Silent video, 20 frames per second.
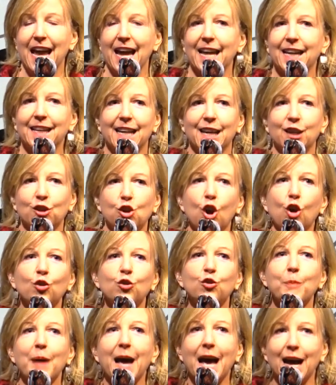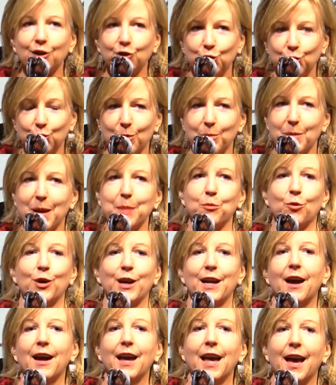It goes back to a
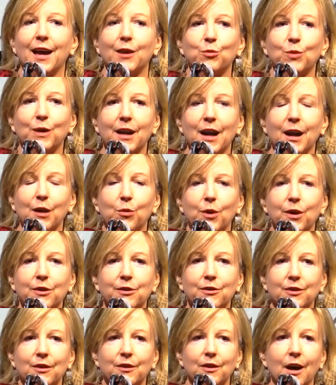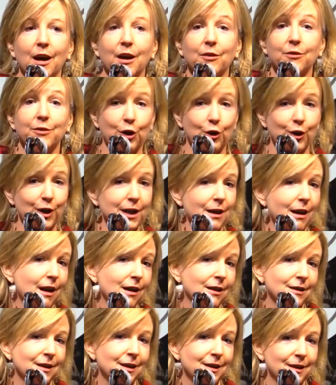memory I had when I was a very
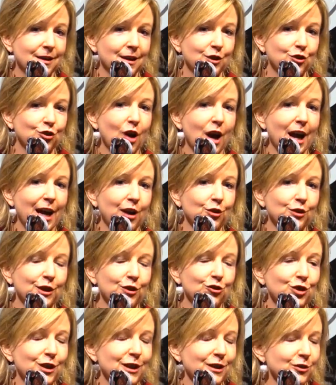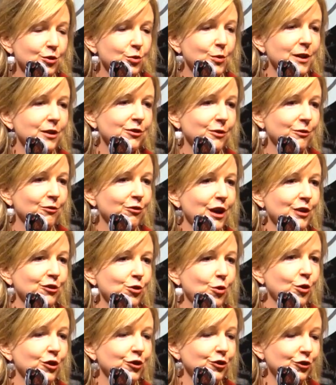young child, and she had squeezed some fresh
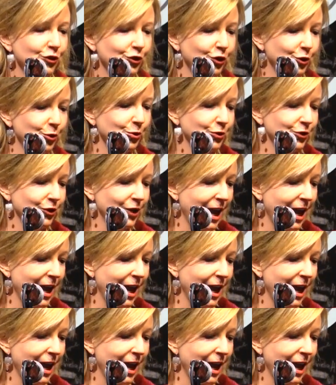oranges,